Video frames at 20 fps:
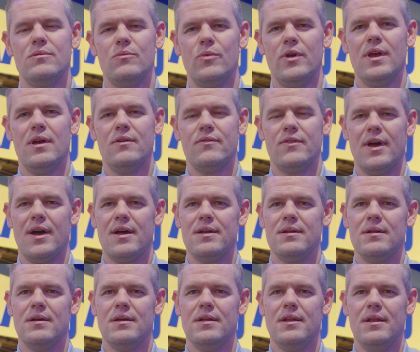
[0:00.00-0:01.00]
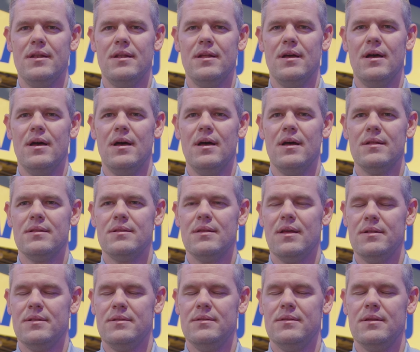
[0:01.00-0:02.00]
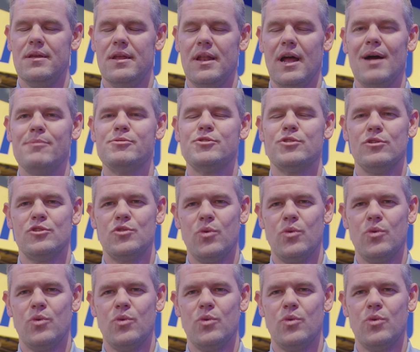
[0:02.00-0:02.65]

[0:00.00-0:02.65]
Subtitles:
and we have got an optional